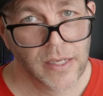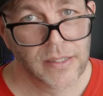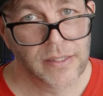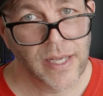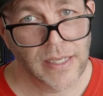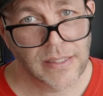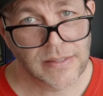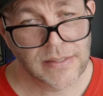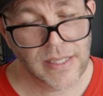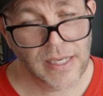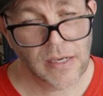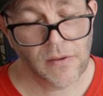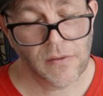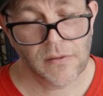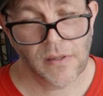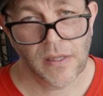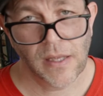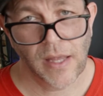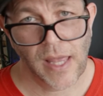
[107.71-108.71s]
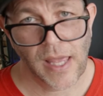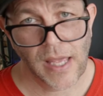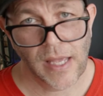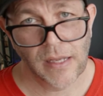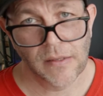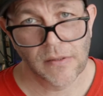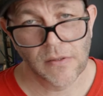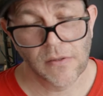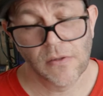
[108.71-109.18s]
test out
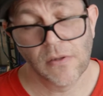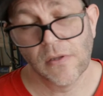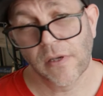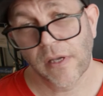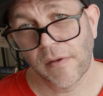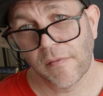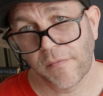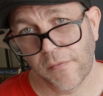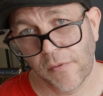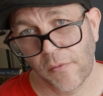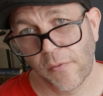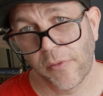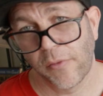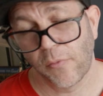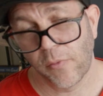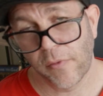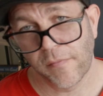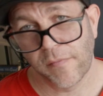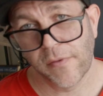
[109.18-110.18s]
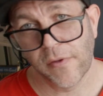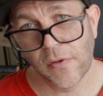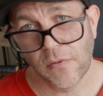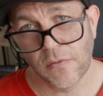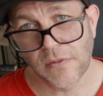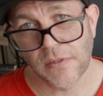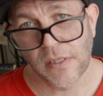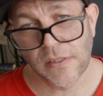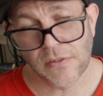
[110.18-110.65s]
and look for the
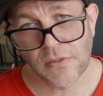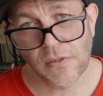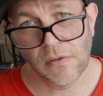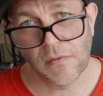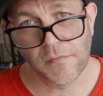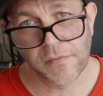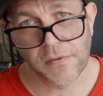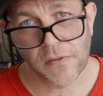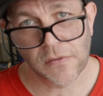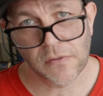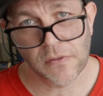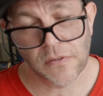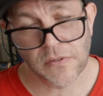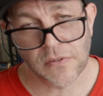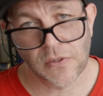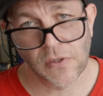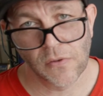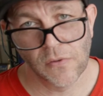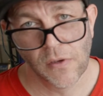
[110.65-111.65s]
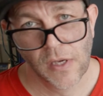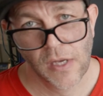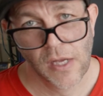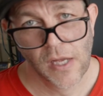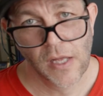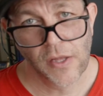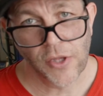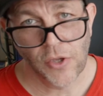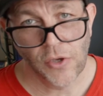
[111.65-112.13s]
reviews on certain filters so
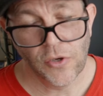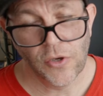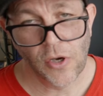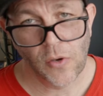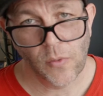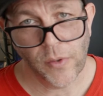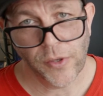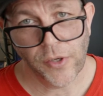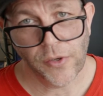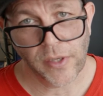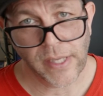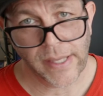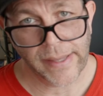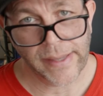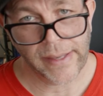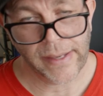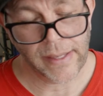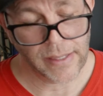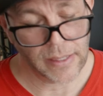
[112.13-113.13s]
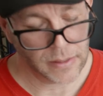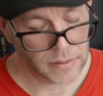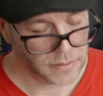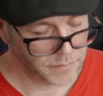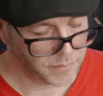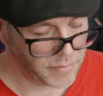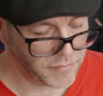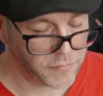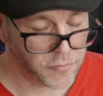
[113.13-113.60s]
you know what you're getting
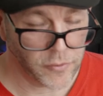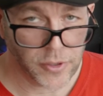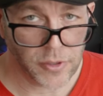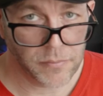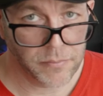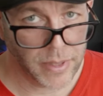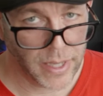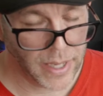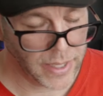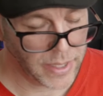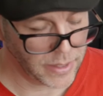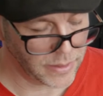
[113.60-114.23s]
before you buy